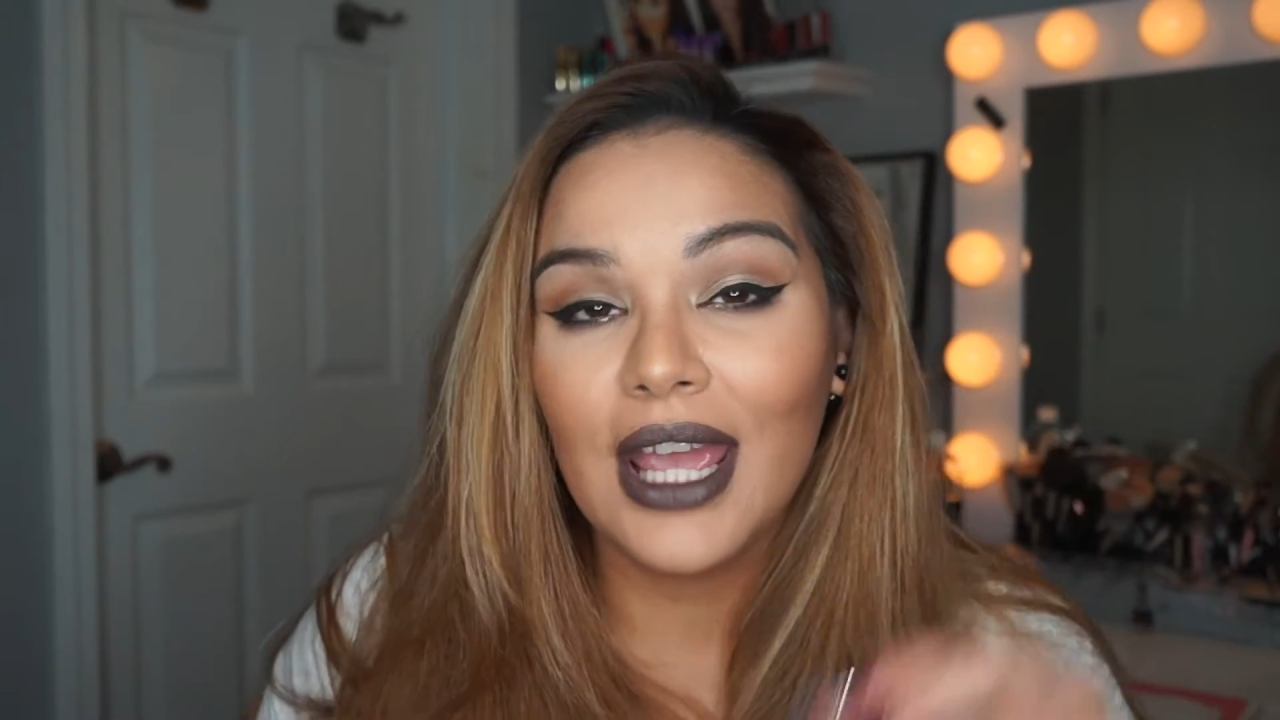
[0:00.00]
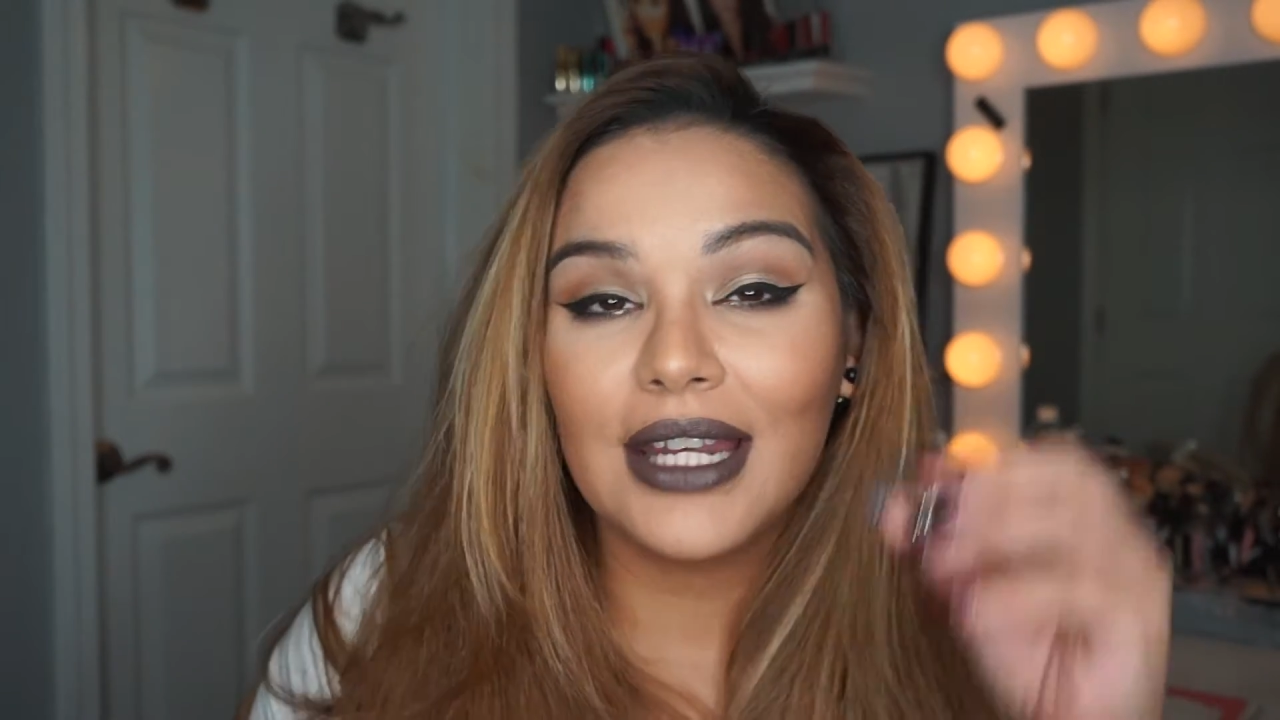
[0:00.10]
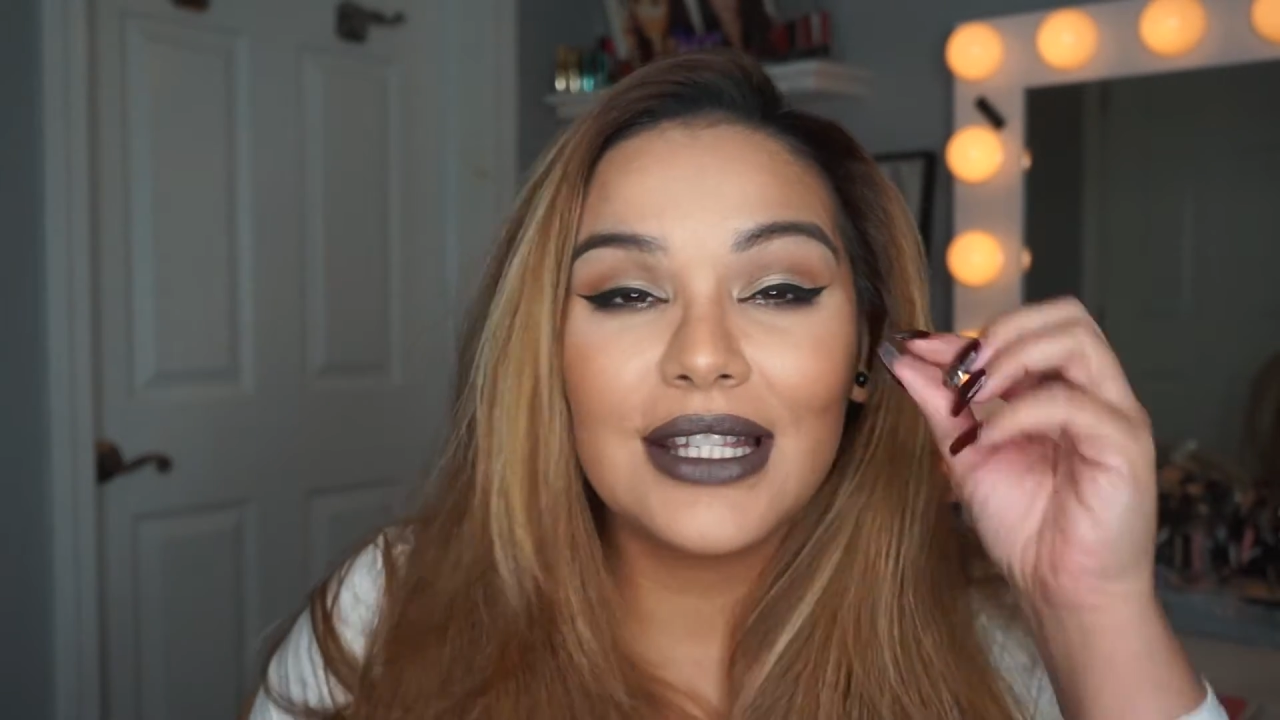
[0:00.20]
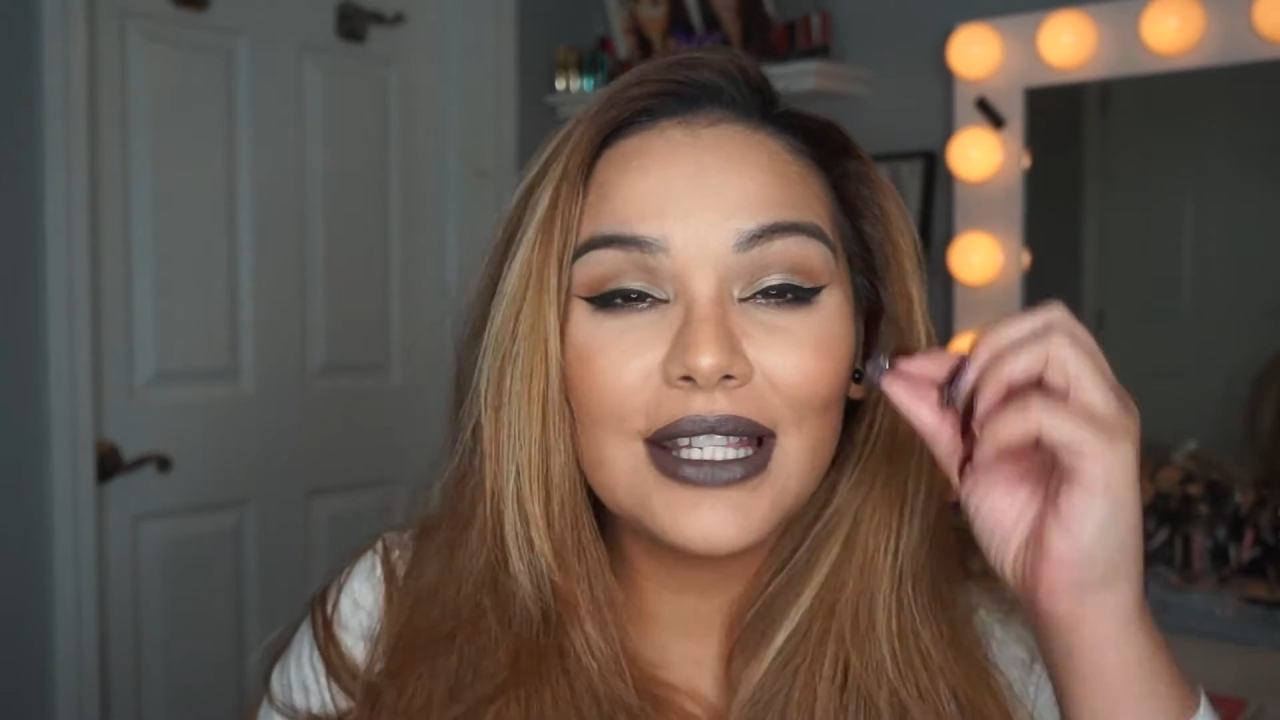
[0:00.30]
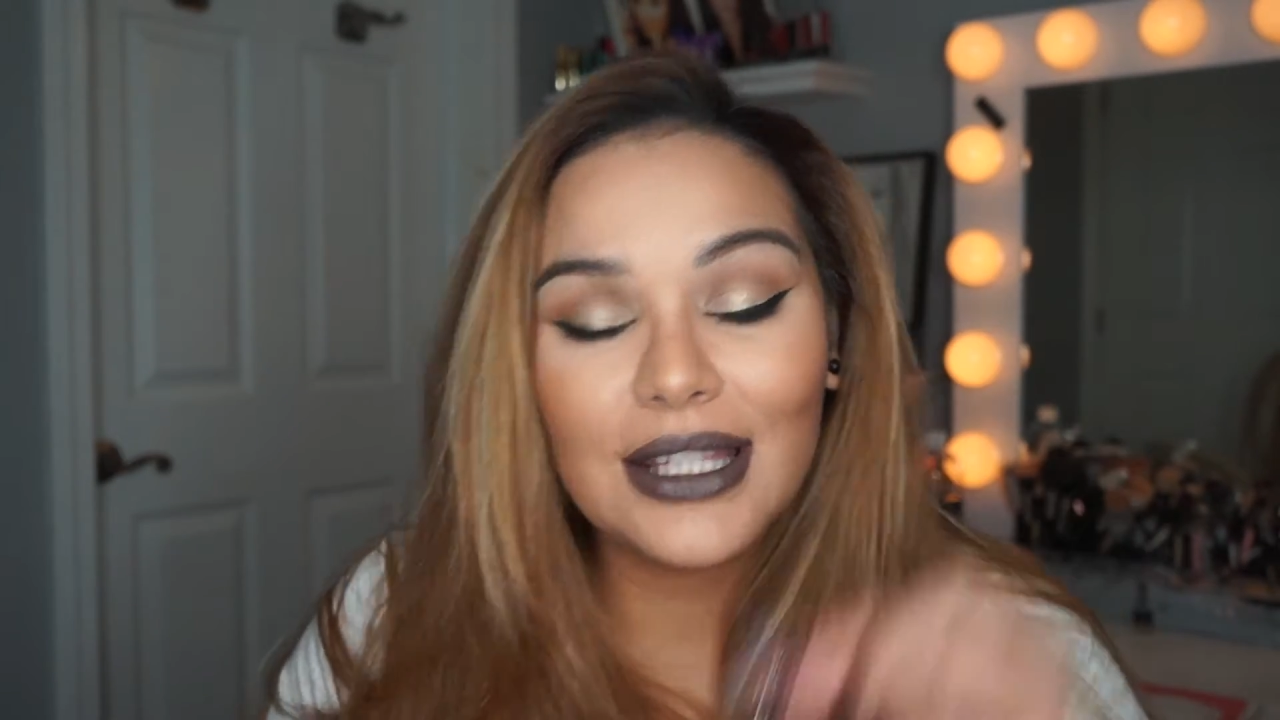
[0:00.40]

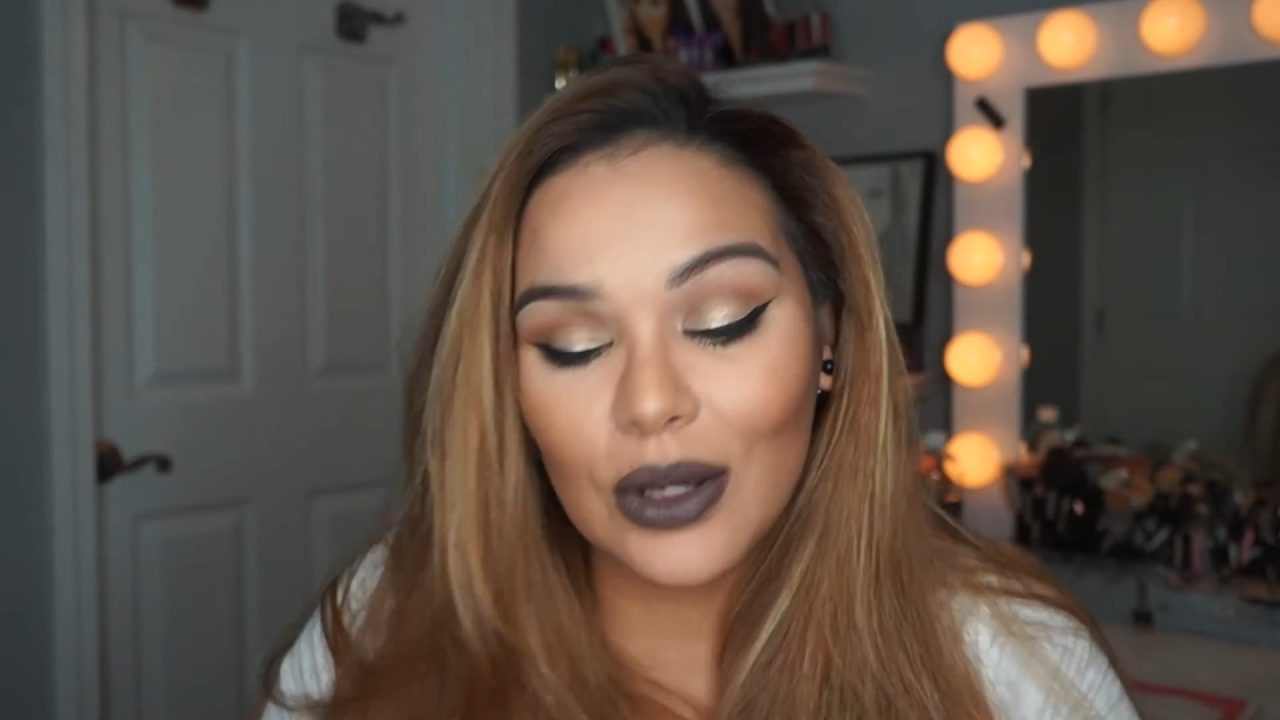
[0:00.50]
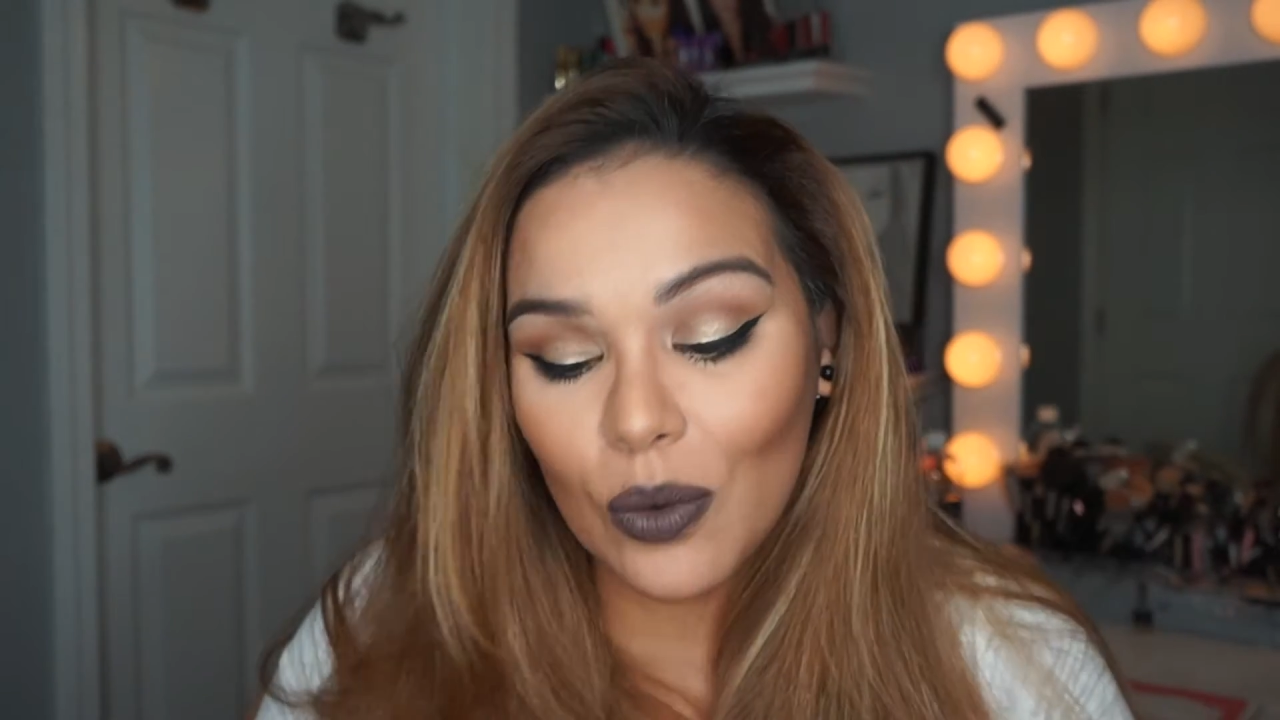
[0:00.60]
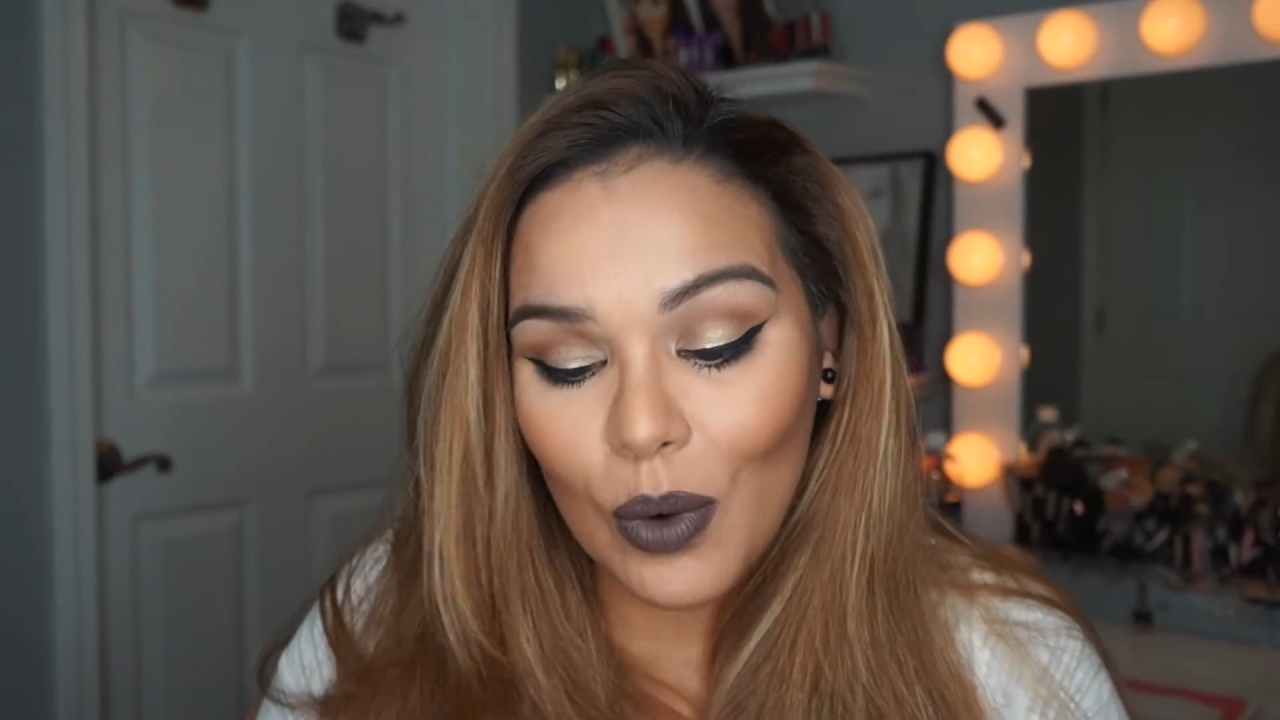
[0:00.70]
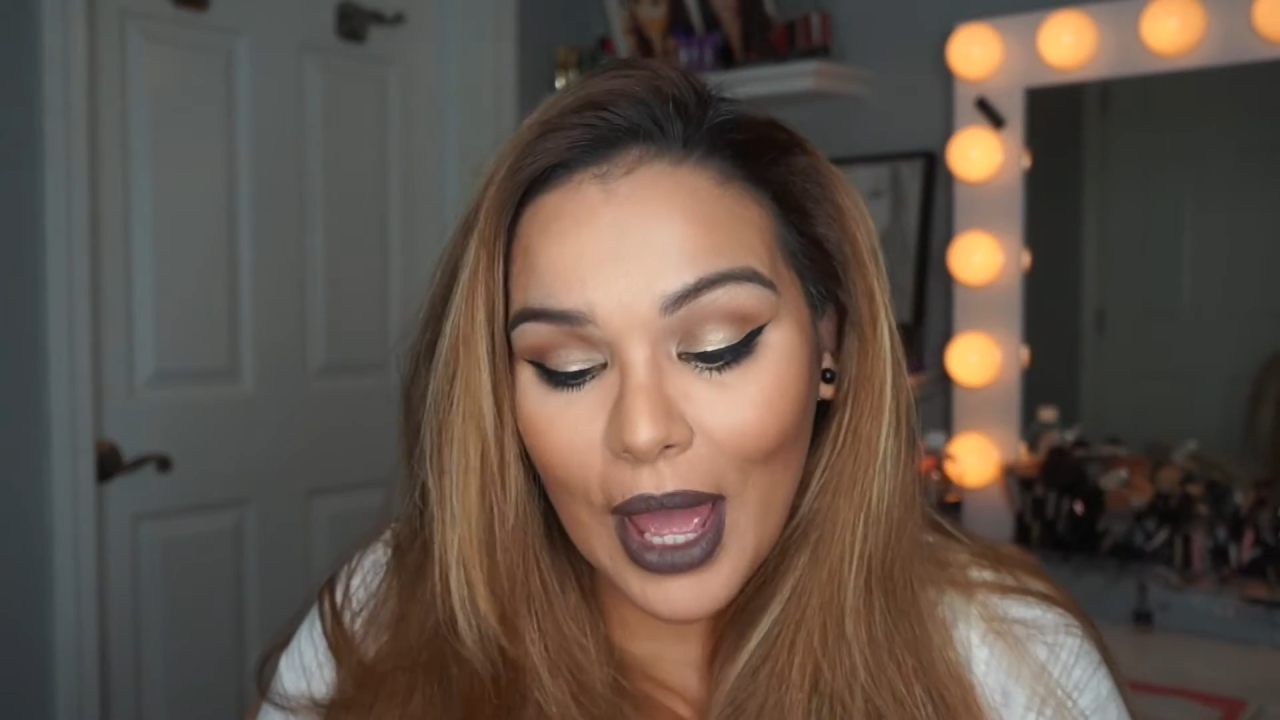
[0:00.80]
and it's still